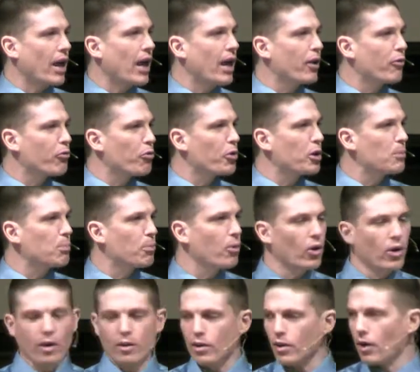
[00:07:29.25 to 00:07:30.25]
every
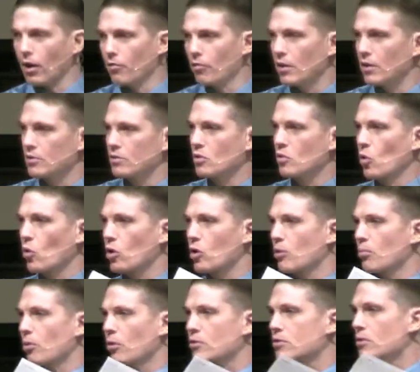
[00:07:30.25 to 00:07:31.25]
book of the historical
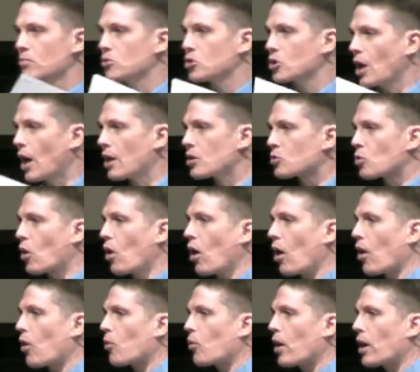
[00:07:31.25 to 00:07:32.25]
books from Joshua
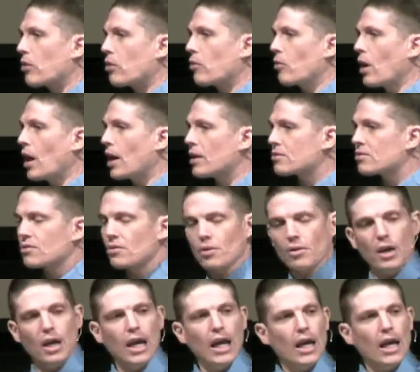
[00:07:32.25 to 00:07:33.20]
all the way through Esther,